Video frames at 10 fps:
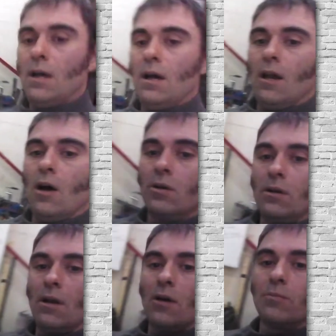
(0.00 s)
a load,
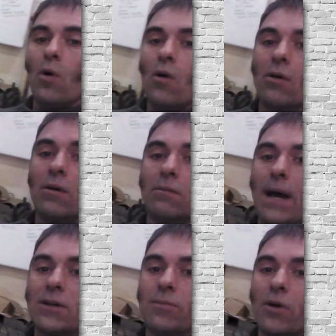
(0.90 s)
load more
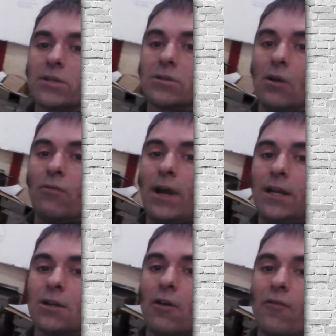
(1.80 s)
battery boxes all
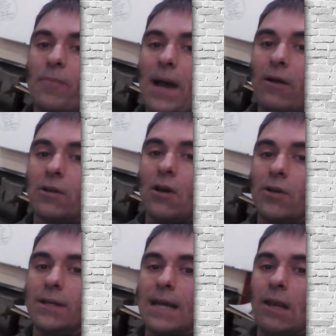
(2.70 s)
ready to go for powder
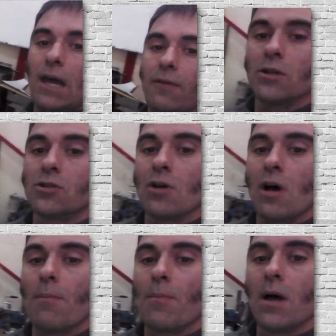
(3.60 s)
coating down there for
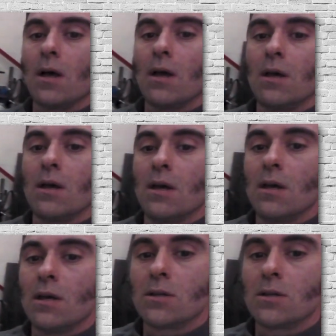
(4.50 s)
various wow. different cars we got in the